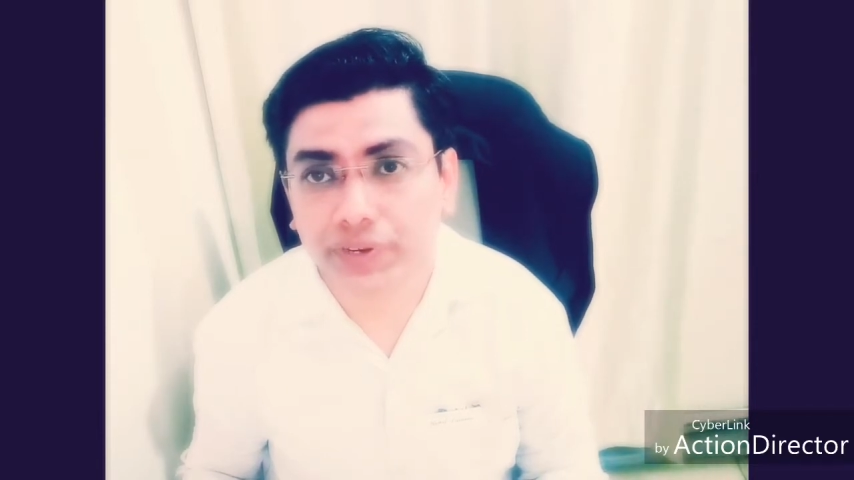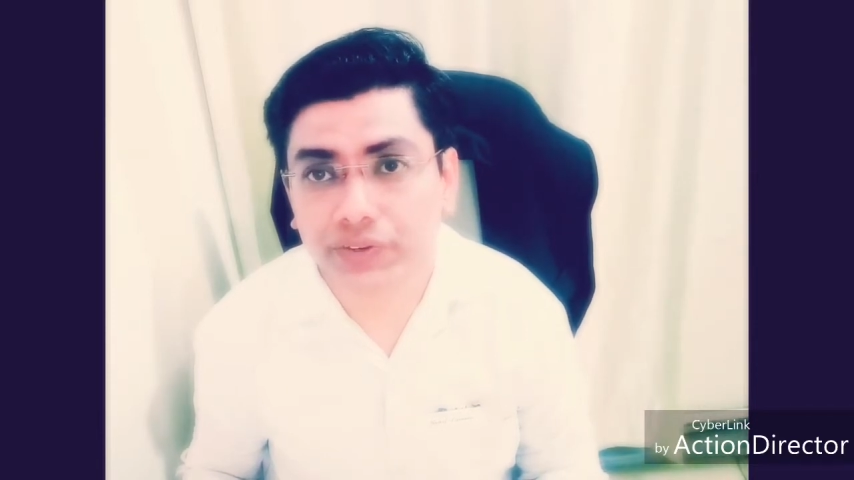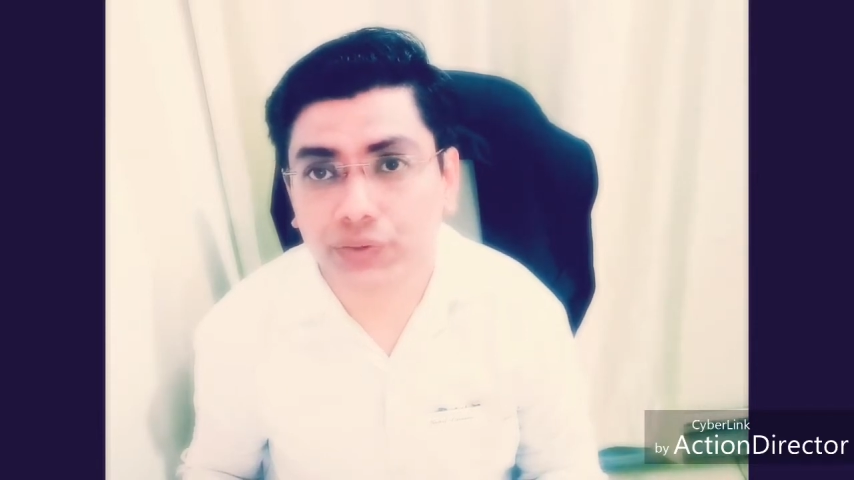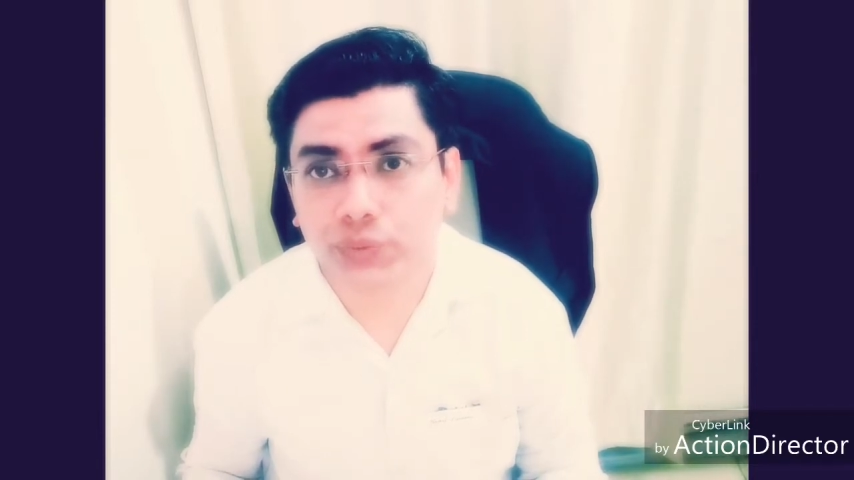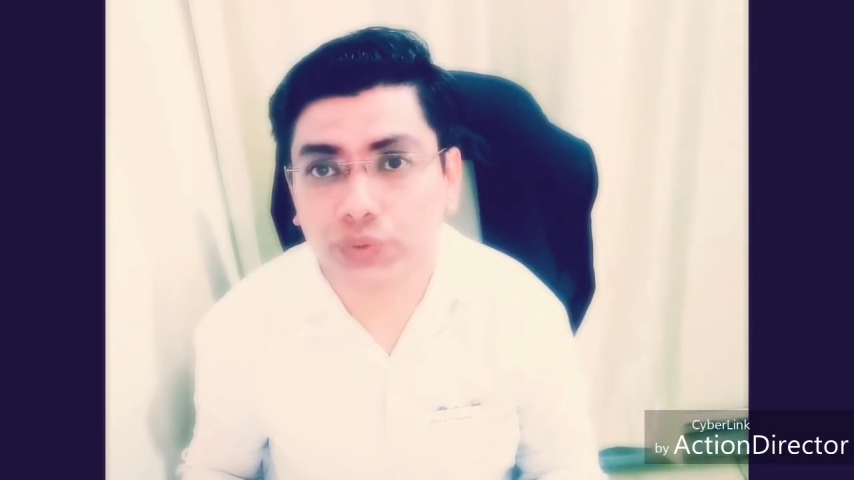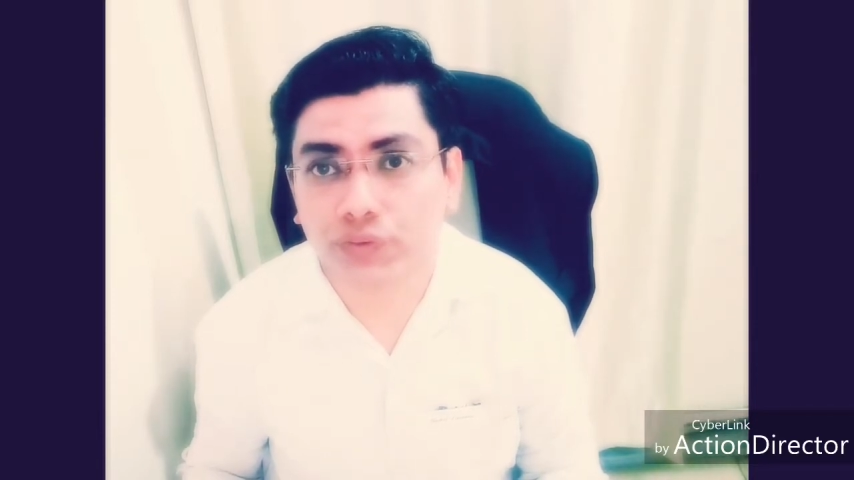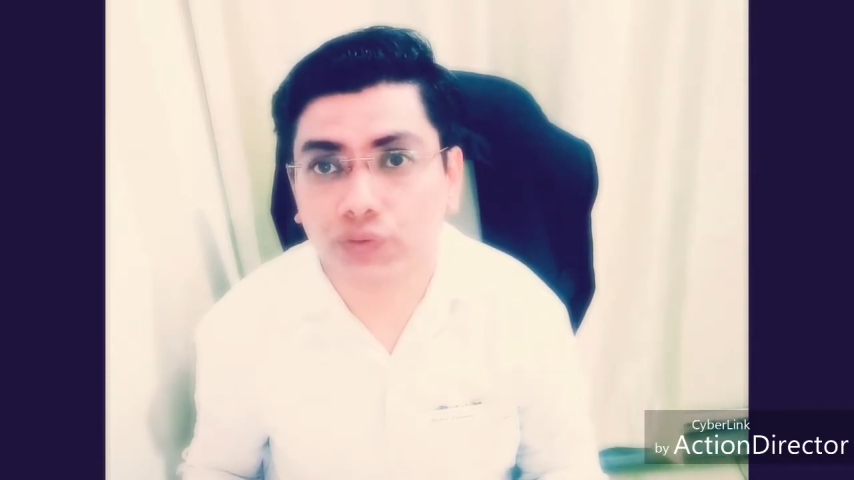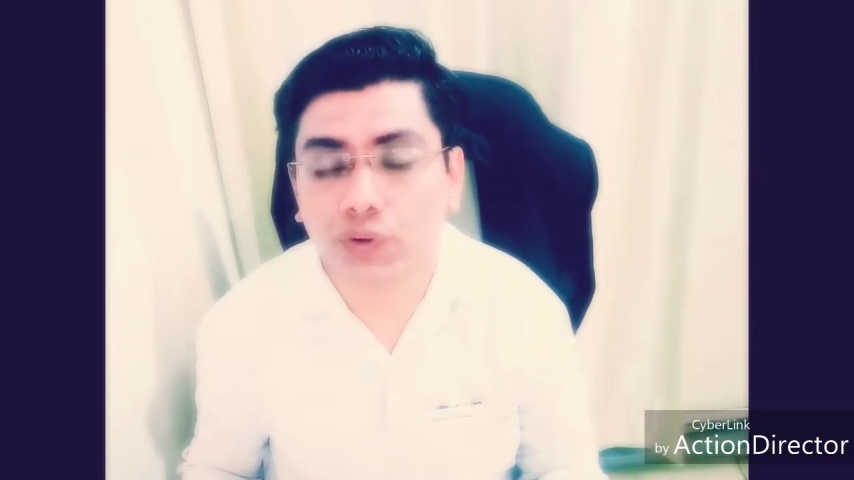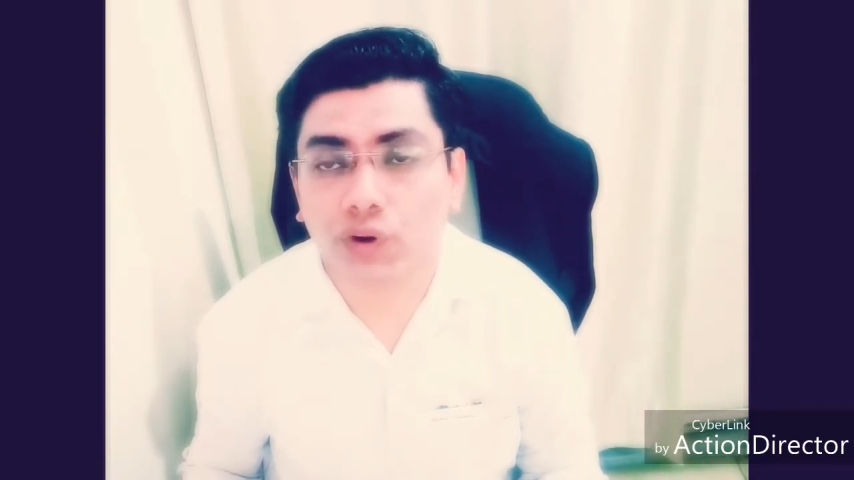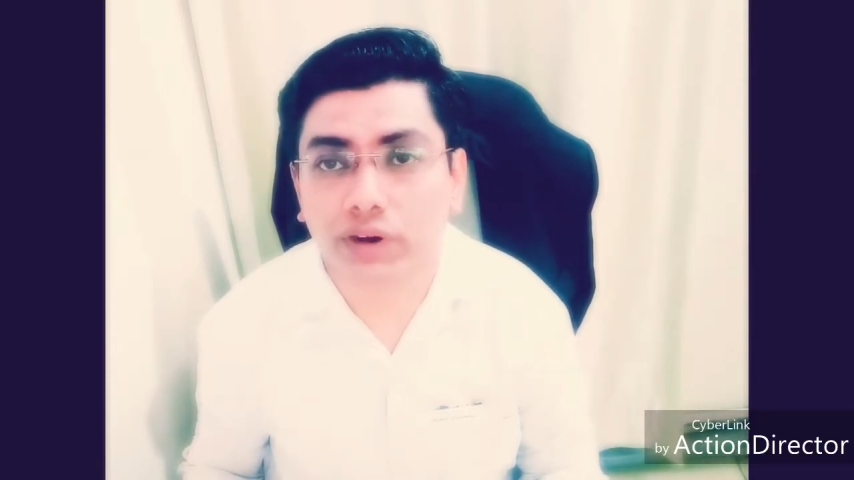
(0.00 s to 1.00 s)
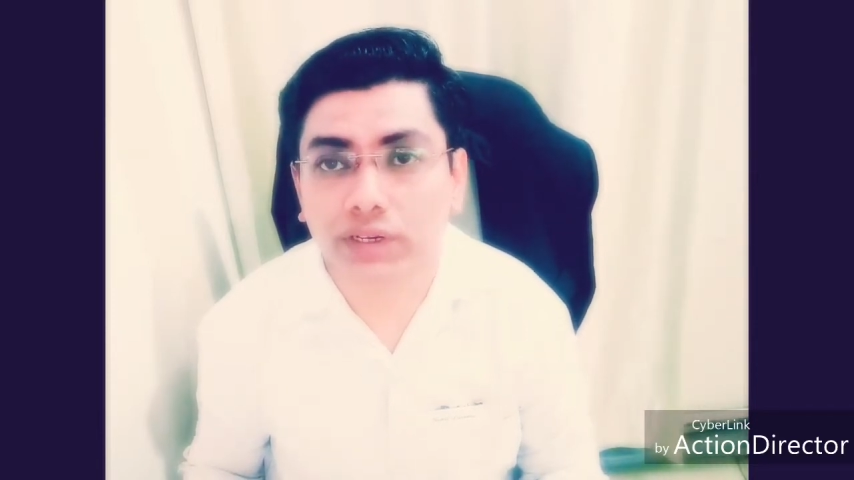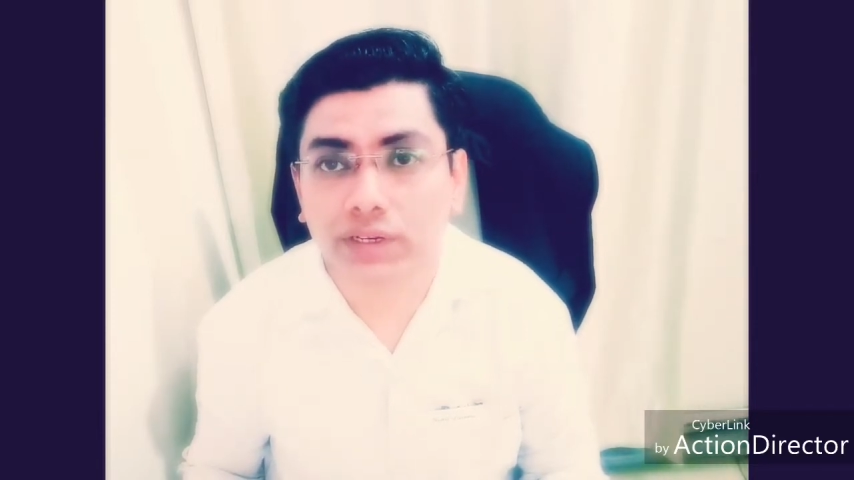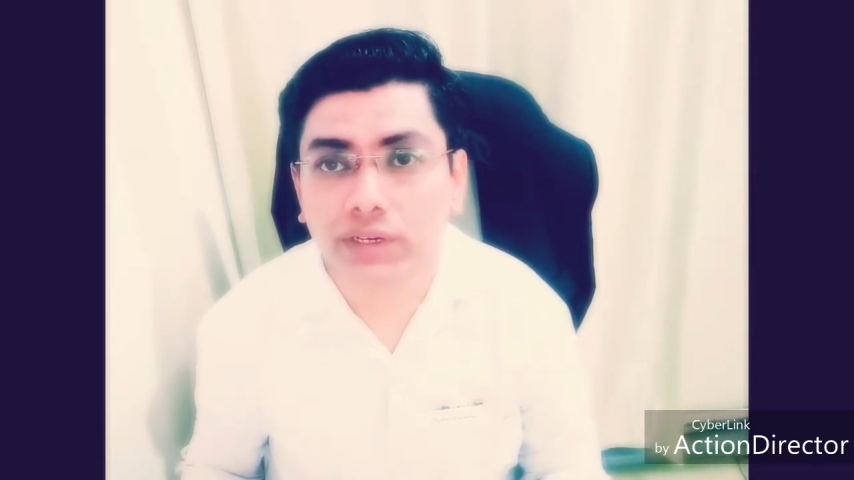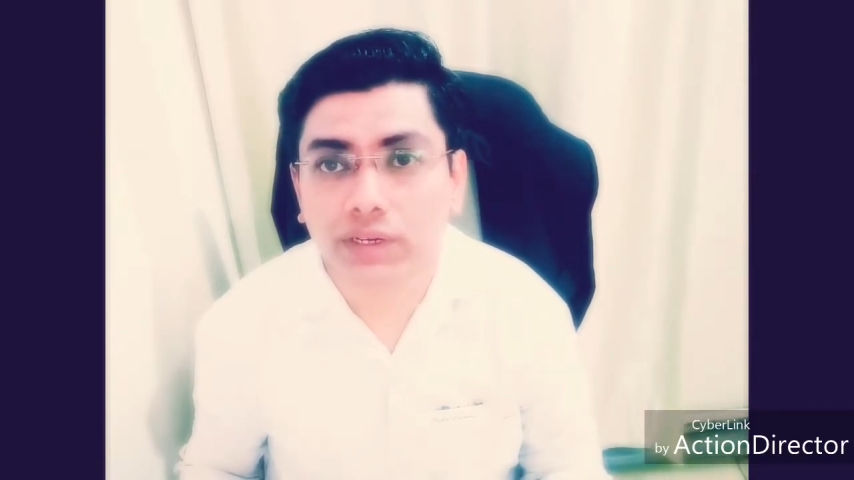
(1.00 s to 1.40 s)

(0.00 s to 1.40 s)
patients who have got